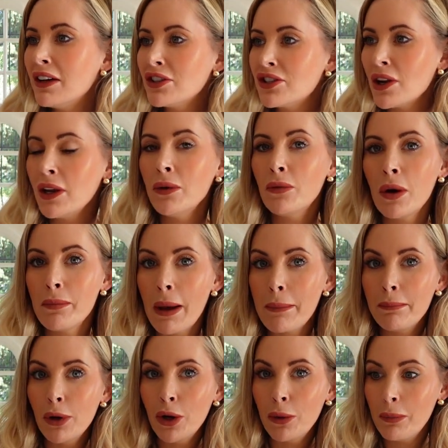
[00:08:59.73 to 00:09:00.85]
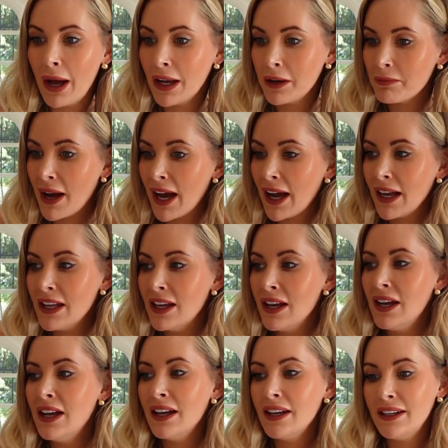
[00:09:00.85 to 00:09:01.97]
I'll show you what my mum and my
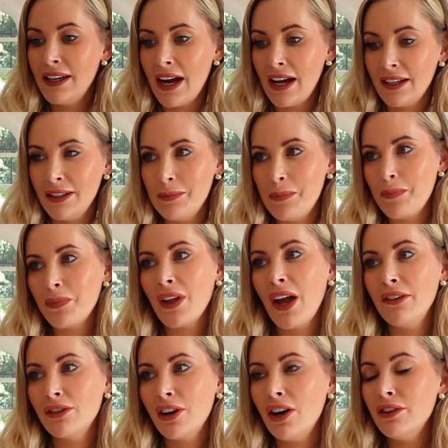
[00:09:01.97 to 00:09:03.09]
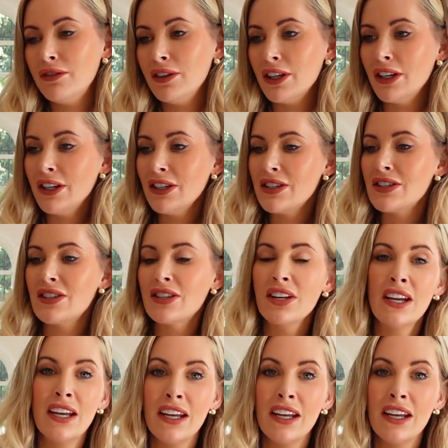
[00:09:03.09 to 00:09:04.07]
nan have got first,